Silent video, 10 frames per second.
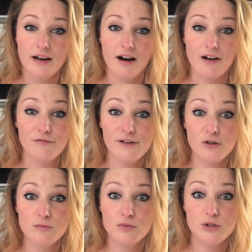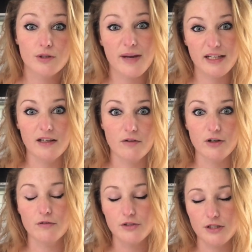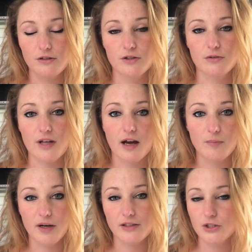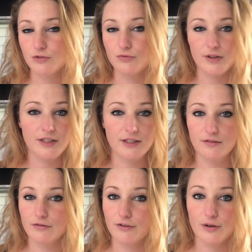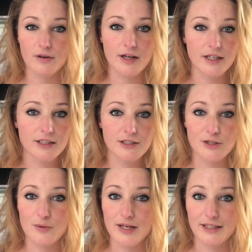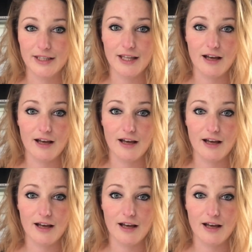I filmed the making of it, obviously you saw that, but I just really didn't feel like doing